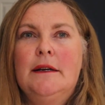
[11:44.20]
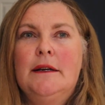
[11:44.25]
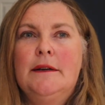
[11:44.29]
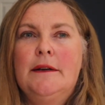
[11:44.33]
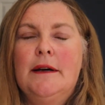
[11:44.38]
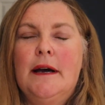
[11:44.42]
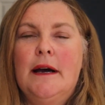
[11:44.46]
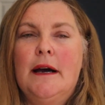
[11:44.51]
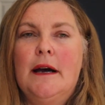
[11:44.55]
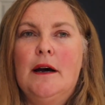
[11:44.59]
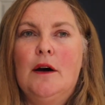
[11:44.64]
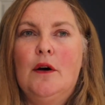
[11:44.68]

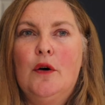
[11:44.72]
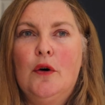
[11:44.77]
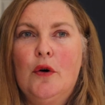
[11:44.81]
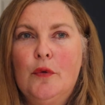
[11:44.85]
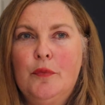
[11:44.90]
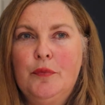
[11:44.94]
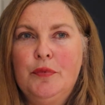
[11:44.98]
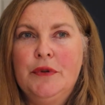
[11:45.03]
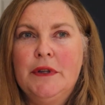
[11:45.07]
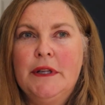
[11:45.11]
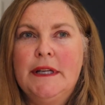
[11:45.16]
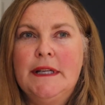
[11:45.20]

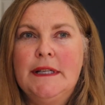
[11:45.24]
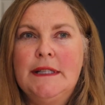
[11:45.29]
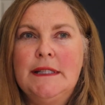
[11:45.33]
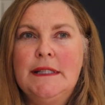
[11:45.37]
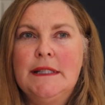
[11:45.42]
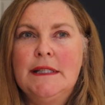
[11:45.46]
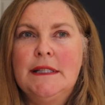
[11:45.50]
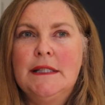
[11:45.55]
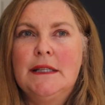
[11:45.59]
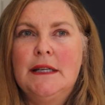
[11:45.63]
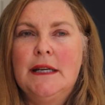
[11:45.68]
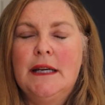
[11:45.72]

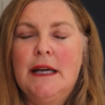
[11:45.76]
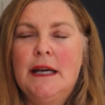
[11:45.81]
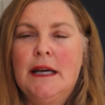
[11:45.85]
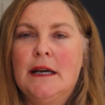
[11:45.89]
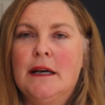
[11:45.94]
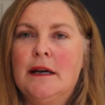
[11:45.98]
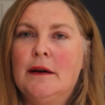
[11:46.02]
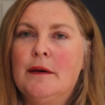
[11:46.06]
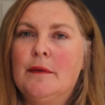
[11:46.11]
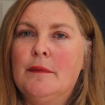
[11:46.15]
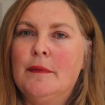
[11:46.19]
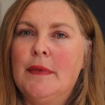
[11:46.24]
hopeless,
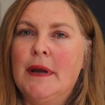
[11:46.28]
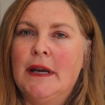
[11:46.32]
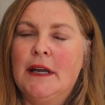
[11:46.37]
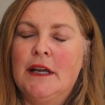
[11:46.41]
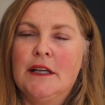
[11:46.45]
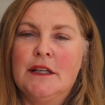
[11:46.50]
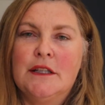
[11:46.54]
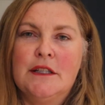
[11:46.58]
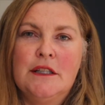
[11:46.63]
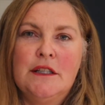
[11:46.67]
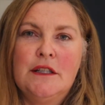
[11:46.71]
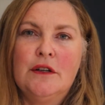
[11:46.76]
and
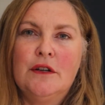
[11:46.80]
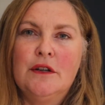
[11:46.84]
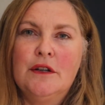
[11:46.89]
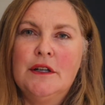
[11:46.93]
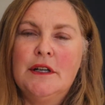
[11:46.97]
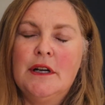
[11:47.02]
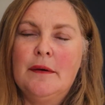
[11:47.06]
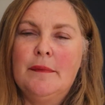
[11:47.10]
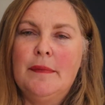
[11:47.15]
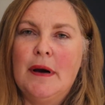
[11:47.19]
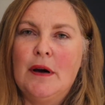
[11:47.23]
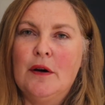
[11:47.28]
concerned
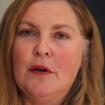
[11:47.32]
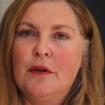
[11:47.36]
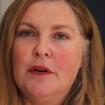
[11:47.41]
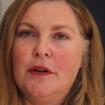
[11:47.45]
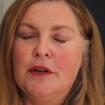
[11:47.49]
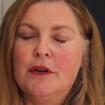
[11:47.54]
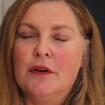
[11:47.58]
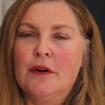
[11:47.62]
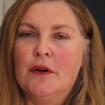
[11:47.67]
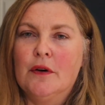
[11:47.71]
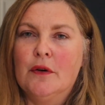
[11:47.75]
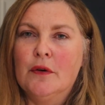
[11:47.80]
about
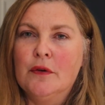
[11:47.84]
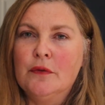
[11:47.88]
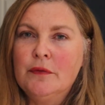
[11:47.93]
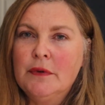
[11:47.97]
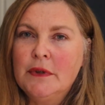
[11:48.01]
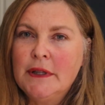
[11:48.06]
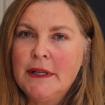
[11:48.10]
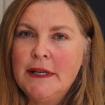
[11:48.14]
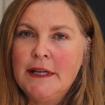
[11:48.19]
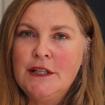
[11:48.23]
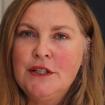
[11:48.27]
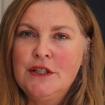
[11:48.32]
your own
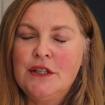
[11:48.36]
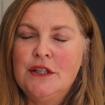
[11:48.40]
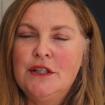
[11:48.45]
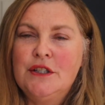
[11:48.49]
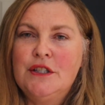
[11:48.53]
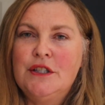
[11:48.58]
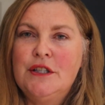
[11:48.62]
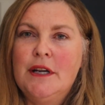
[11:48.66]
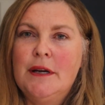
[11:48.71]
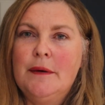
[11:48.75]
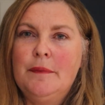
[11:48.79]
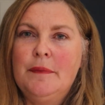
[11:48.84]

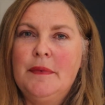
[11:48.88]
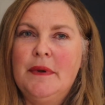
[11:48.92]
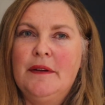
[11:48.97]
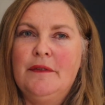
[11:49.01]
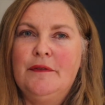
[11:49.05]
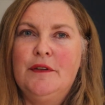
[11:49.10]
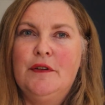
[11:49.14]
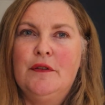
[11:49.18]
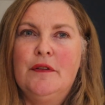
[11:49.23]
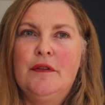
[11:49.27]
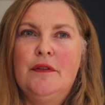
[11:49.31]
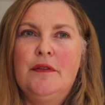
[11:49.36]
relationship, if
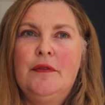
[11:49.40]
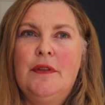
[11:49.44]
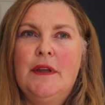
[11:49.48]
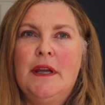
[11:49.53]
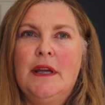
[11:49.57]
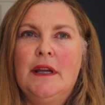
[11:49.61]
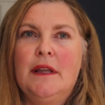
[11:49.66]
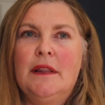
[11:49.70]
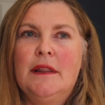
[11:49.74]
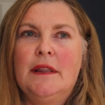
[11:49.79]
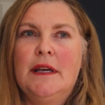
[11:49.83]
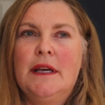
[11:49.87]
you
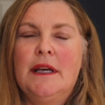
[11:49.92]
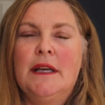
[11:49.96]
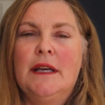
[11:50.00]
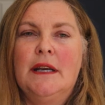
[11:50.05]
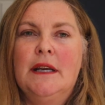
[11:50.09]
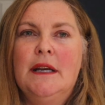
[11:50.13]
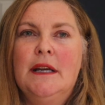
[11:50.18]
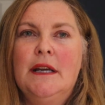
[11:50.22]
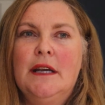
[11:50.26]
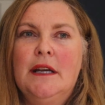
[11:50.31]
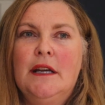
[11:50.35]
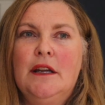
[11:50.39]
think that
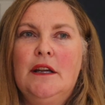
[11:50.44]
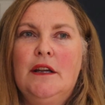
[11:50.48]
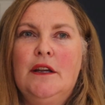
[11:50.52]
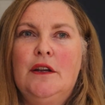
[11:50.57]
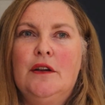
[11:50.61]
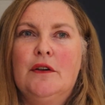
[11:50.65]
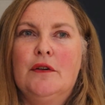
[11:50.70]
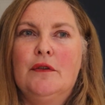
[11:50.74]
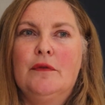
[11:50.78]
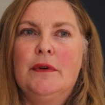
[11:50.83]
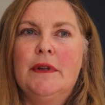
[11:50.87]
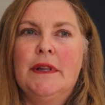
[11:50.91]

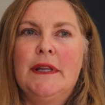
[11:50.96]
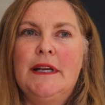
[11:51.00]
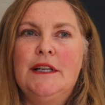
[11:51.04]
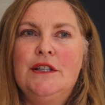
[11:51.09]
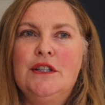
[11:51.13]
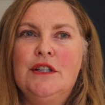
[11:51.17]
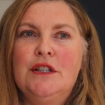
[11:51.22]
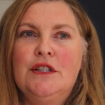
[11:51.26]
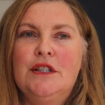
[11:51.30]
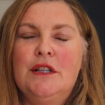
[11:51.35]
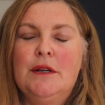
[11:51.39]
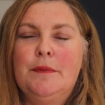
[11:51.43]
your
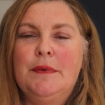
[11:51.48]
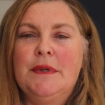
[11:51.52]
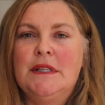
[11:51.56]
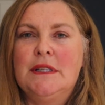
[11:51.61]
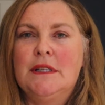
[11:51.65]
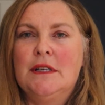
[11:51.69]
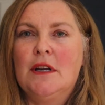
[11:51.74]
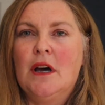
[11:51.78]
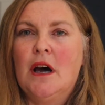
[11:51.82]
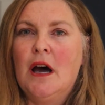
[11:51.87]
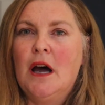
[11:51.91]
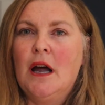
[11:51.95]
relationship is
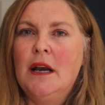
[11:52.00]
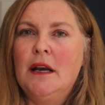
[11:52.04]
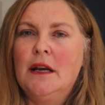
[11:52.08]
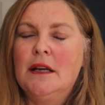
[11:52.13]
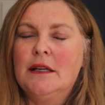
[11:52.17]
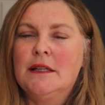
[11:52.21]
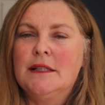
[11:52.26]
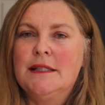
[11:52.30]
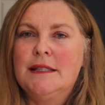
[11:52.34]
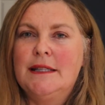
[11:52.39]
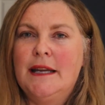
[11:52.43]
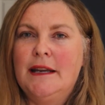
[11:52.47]
not
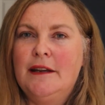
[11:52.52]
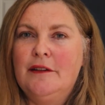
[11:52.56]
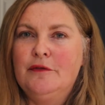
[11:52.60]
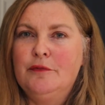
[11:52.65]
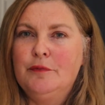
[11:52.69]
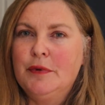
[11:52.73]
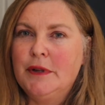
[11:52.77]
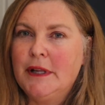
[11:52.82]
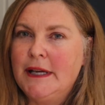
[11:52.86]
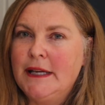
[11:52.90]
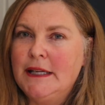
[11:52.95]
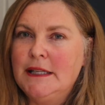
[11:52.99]
a safe
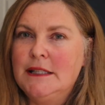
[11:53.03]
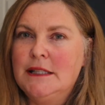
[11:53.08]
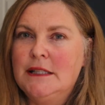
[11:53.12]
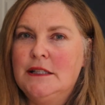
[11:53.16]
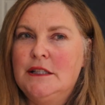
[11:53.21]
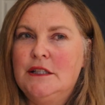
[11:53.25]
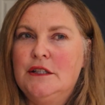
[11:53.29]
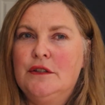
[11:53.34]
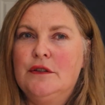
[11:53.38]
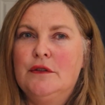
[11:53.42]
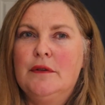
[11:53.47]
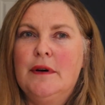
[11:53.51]
place
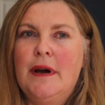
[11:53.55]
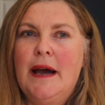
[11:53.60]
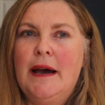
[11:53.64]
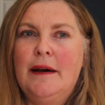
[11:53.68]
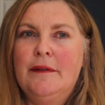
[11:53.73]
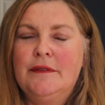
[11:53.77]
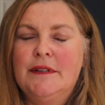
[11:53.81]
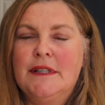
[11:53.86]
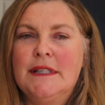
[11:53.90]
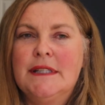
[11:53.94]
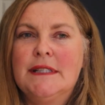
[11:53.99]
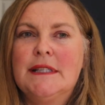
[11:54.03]
to
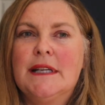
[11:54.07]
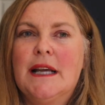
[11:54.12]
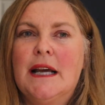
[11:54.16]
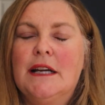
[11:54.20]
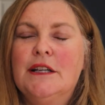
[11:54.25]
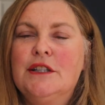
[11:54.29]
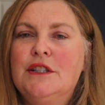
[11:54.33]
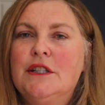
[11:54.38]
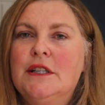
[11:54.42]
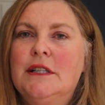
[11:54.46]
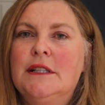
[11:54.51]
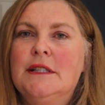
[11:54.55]
have
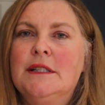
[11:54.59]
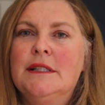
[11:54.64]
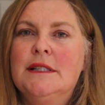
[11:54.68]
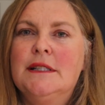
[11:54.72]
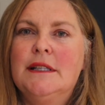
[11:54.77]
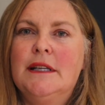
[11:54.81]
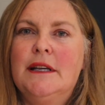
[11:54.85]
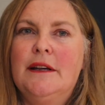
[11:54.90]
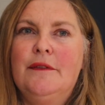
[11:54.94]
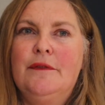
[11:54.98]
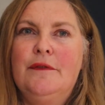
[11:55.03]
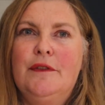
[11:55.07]
discussions,
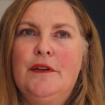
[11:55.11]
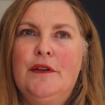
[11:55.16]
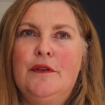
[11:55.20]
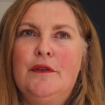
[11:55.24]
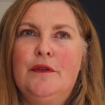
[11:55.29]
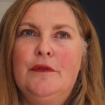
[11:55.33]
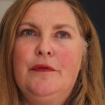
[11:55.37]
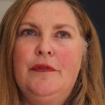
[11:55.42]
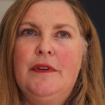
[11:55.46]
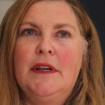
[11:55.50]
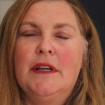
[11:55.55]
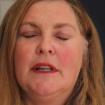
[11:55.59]
if you
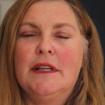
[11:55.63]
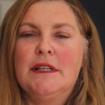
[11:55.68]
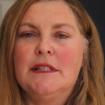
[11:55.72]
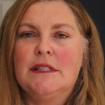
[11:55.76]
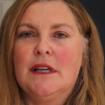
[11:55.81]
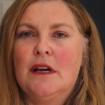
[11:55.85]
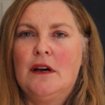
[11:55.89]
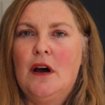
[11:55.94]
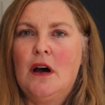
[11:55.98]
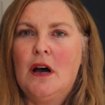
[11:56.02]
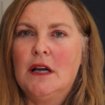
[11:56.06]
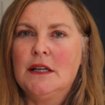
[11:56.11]
feel it's
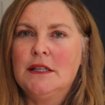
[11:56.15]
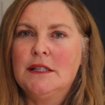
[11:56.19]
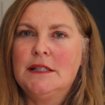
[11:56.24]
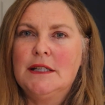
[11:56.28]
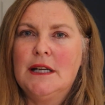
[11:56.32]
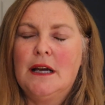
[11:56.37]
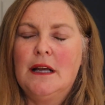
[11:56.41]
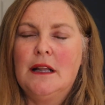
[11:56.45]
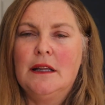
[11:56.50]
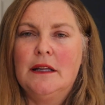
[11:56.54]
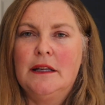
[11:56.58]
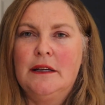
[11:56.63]
a
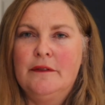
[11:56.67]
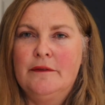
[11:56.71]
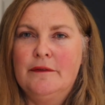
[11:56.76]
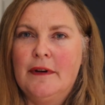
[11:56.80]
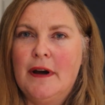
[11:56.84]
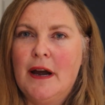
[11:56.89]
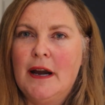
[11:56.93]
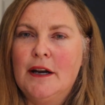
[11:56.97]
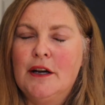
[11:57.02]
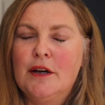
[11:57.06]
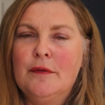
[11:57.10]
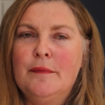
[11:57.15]
hostile
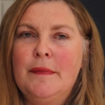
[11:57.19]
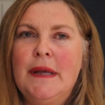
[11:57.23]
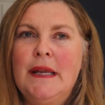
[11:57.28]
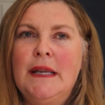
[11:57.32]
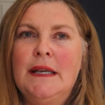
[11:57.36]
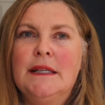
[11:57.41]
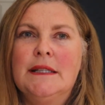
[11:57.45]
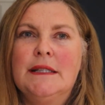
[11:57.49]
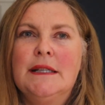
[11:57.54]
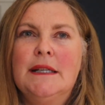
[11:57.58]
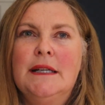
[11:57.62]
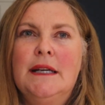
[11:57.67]

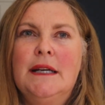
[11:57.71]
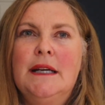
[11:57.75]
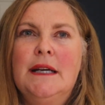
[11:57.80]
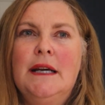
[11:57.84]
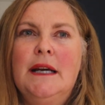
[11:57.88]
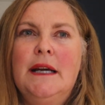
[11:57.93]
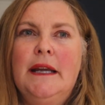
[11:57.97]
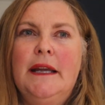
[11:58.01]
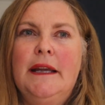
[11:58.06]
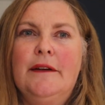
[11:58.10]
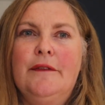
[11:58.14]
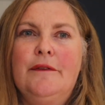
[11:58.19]
environment,
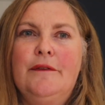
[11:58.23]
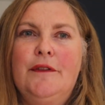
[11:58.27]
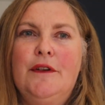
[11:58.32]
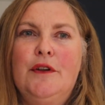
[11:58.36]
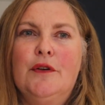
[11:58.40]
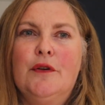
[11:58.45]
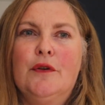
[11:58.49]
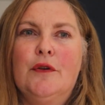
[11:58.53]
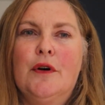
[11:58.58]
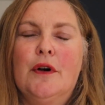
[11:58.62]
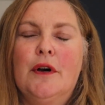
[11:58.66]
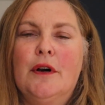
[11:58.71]
if
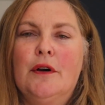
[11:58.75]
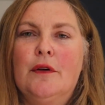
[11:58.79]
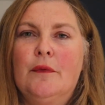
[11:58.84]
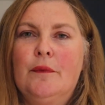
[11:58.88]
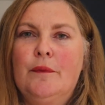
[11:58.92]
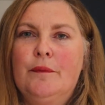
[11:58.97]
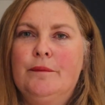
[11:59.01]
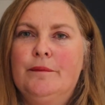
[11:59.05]
you're